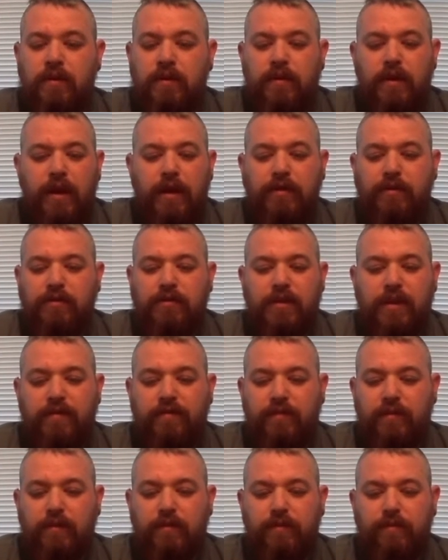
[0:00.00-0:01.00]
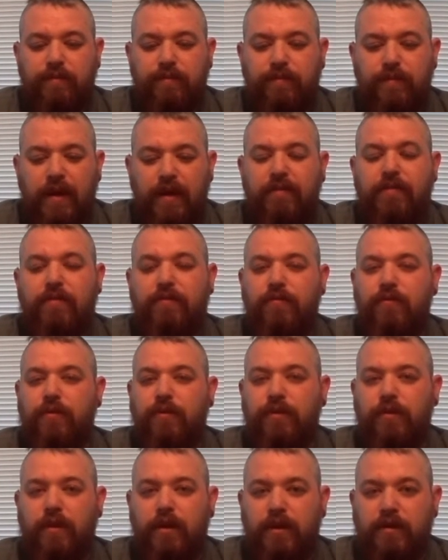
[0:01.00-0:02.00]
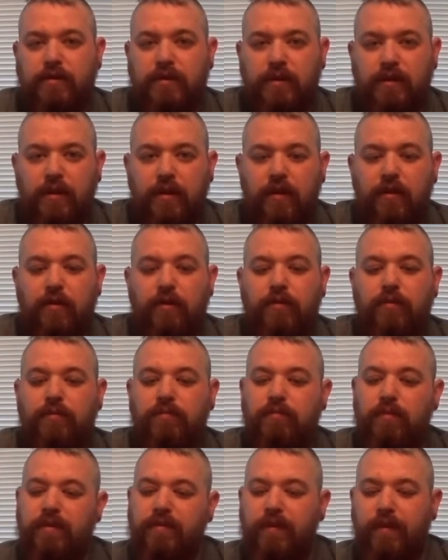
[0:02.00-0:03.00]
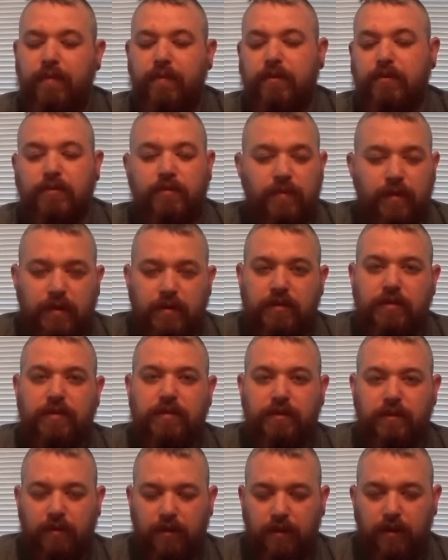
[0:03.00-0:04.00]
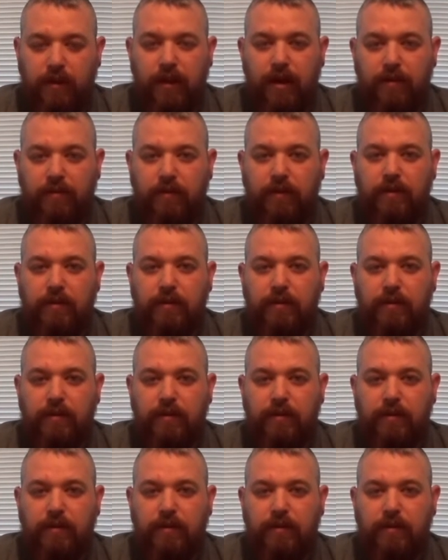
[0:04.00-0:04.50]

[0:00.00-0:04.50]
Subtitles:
and you just have to have the forethought to know, if I put too much, this is going to get heavy.